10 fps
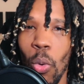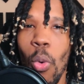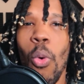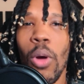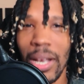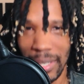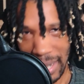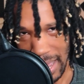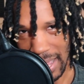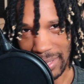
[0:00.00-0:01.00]

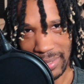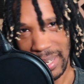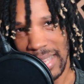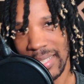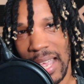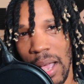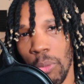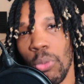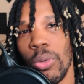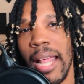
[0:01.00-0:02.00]
organized as I
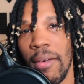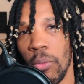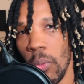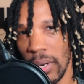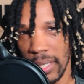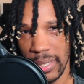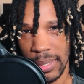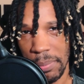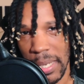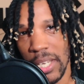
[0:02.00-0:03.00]
would have wanted it to
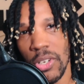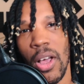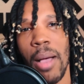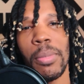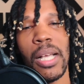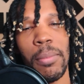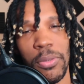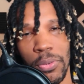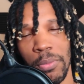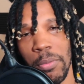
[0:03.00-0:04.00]
be. You know, I'm coming
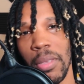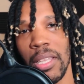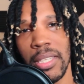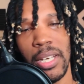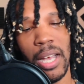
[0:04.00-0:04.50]
from the military.